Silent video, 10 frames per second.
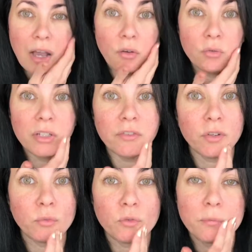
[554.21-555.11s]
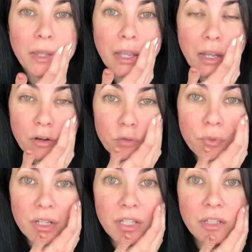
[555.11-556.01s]
Not only remove my hair,
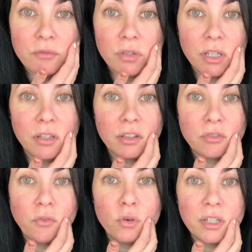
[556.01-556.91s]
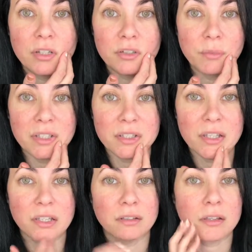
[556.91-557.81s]
but it exfoliates my
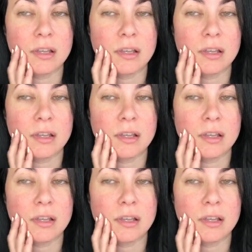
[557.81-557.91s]
skin.